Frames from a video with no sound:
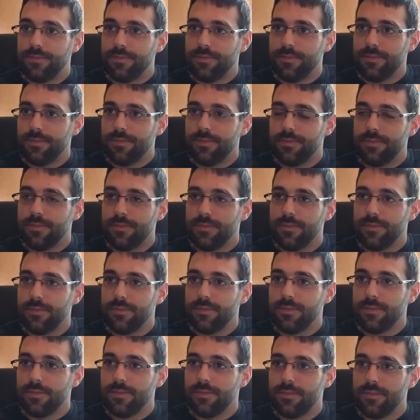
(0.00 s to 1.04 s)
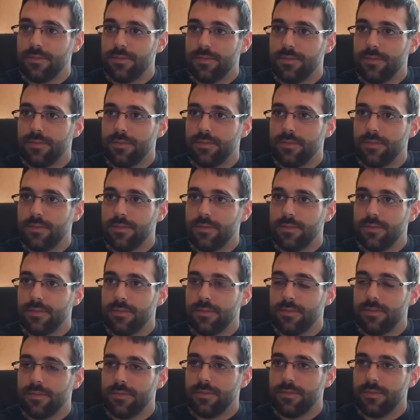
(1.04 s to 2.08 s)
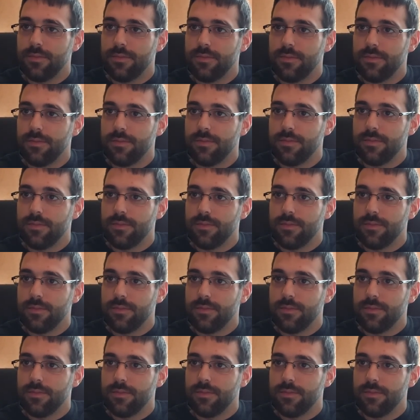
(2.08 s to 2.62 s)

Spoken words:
(no one is talking)